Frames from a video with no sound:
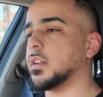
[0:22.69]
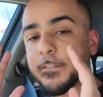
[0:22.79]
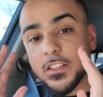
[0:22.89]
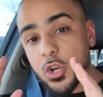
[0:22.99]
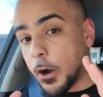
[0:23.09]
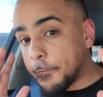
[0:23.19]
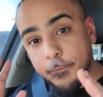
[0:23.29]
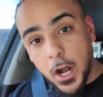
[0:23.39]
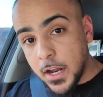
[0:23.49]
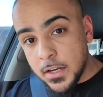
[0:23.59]
If it's not
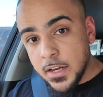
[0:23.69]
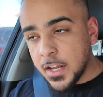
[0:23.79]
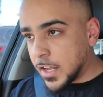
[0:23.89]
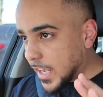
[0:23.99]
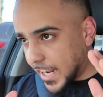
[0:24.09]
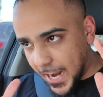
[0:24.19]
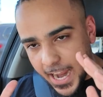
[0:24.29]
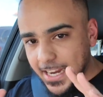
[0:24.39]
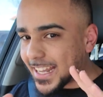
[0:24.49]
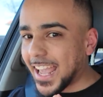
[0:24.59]
fun, it
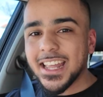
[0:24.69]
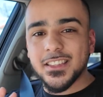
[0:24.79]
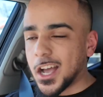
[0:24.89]
ain't getting